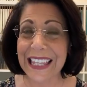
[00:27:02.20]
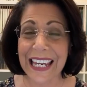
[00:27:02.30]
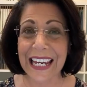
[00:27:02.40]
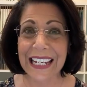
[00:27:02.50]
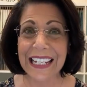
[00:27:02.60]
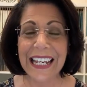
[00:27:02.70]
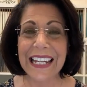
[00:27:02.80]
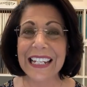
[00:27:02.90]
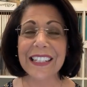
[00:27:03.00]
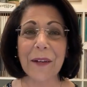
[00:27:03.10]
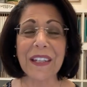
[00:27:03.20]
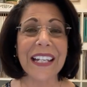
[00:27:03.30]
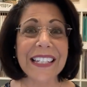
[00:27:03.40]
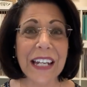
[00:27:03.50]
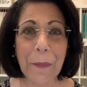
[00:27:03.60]
thing is something
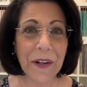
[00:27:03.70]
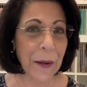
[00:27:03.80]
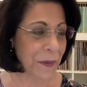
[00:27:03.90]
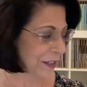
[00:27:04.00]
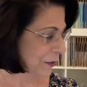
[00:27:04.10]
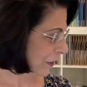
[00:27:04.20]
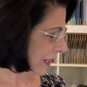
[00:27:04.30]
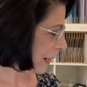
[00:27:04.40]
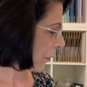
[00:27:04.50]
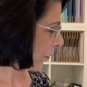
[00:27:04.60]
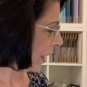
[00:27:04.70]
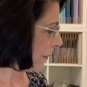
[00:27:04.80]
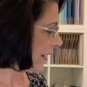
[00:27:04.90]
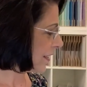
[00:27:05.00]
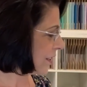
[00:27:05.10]
that Stampin' Up! is doing, and I'm
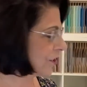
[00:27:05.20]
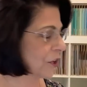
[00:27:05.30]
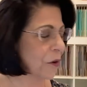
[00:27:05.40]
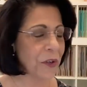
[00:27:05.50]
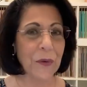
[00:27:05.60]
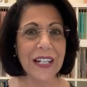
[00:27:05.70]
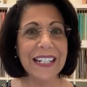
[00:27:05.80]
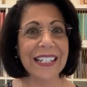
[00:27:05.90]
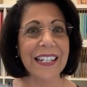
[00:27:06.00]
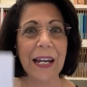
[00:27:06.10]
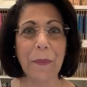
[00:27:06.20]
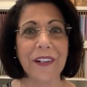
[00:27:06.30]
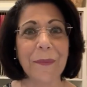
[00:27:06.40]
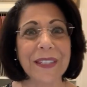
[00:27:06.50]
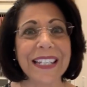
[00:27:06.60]
grabbing it to show you. It is Stampin'
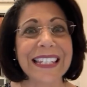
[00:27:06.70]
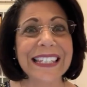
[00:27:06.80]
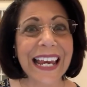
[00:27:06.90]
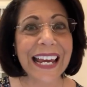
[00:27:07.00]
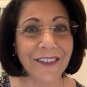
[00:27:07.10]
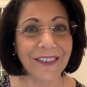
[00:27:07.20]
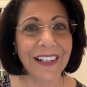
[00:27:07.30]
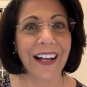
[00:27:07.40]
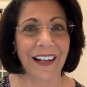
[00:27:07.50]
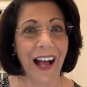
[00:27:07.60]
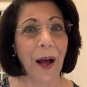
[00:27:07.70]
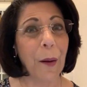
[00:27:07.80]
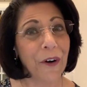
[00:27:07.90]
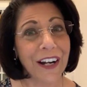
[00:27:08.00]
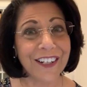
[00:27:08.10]
Up!'s sale
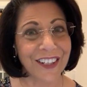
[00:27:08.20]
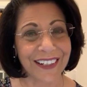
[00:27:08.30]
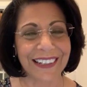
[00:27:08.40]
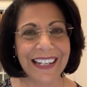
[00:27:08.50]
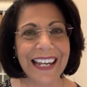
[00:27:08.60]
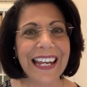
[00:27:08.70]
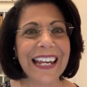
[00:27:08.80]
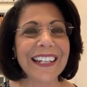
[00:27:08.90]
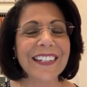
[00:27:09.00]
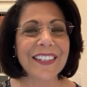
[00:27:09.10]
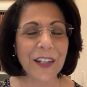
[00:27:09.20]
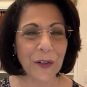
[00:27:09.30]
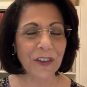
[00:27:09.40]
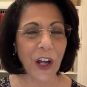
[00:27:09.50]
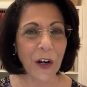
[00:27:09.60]
celebration. It is
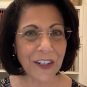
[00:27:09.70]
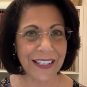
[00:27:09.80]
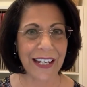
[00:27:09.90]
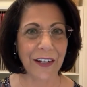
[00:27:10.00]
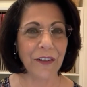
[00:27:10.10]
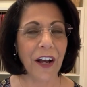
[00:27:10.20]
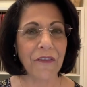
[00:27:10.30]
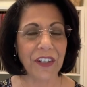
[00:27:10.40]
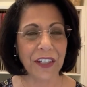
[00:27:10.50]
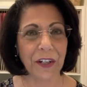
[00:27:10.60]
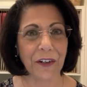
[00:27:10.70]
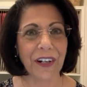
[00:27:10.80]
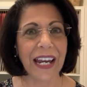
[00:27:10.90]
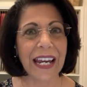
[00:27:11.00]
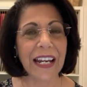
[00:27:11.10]
their large sale of the year.
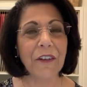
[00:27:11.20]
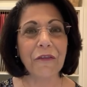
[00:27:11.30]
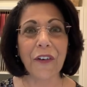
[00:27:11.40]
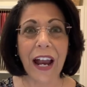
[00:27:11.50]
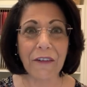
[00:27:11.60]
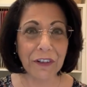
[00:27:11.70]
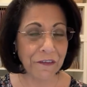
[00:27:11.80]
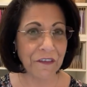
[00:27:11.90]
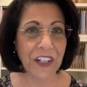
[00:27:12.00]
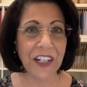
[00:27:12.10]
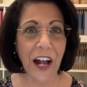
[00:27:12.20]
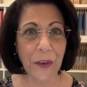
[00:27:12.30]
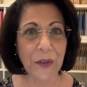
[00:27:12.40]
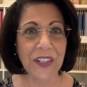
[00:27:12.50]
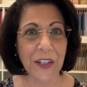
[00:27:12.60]
And for every fifty
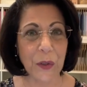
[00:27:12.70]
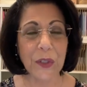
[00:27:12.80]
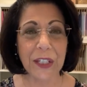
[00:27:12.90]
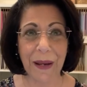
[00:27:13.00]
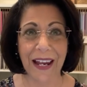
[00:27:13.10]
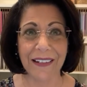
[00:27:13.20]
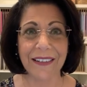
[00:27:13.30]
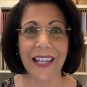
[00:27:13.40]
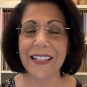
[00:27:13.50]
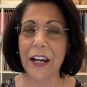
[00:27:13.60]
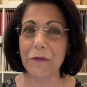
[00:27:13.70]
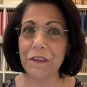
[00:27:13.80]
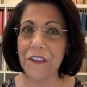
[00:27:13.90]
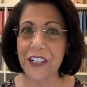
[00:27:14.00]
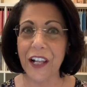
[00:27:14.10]
dollars that you spend, that's every
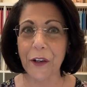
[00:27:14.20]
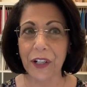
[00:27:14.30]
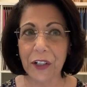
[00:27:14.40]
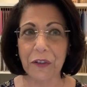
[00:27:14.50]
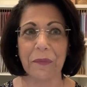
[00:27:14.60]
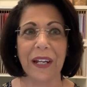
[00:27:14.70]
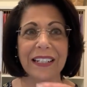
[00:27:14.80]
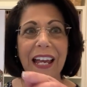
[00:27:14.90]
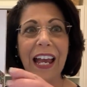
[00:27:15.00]
fifty dollar increment,